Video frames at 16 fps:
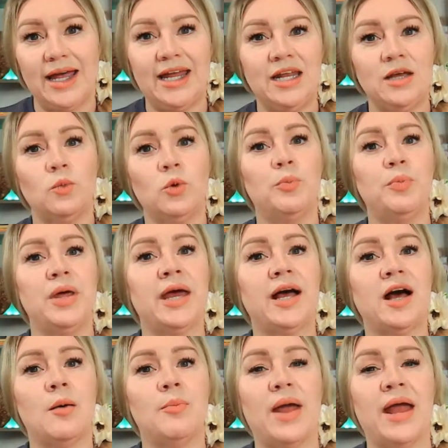and it will
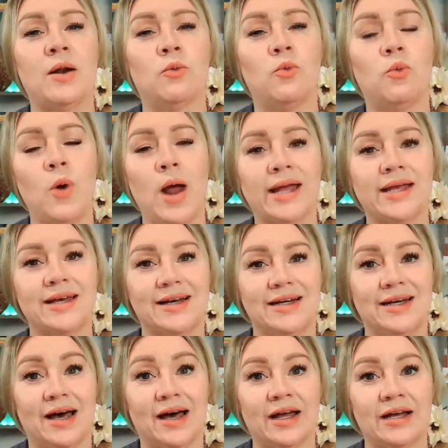pick up and
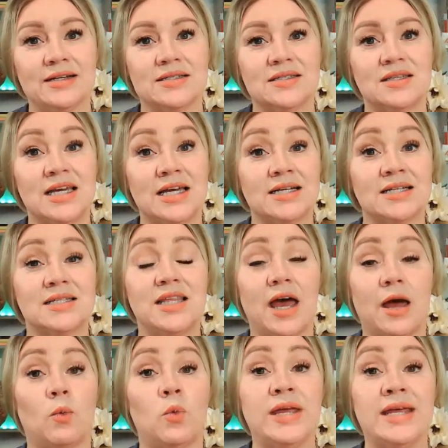recognize things
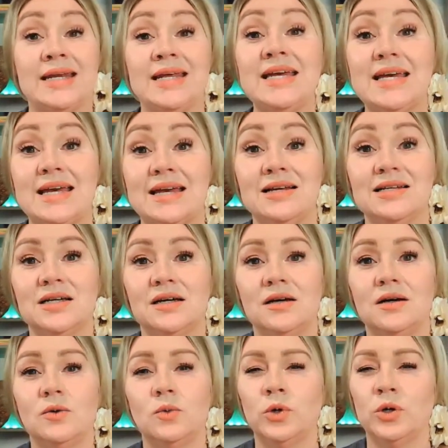that we need
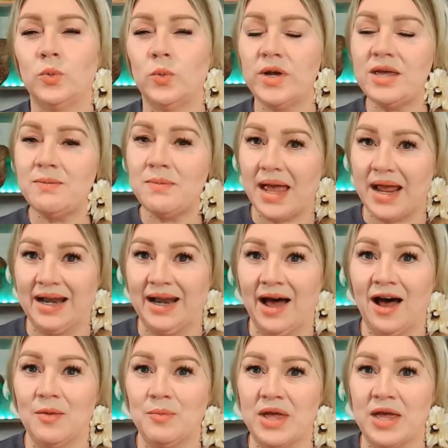when we may
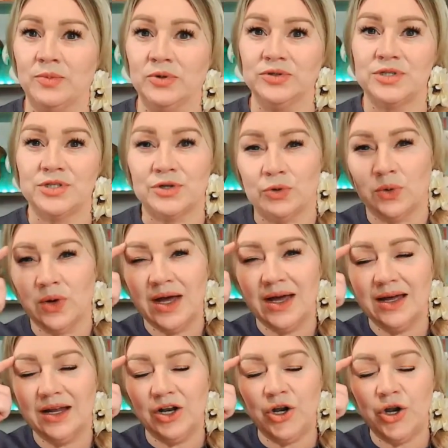not be able to
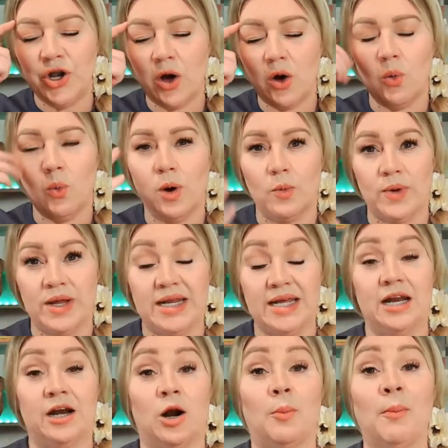know what we
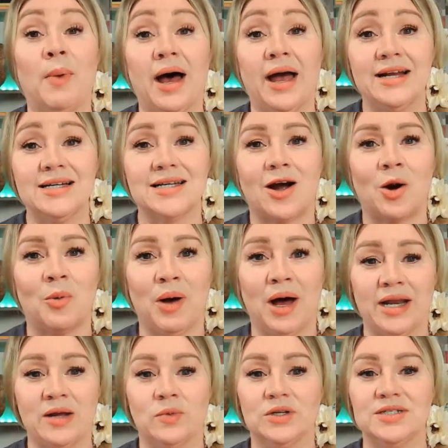need in our mind. Our
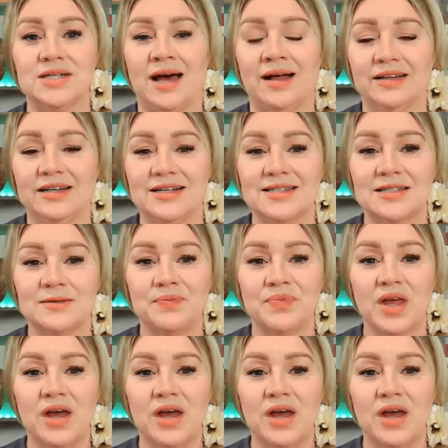body will tell us.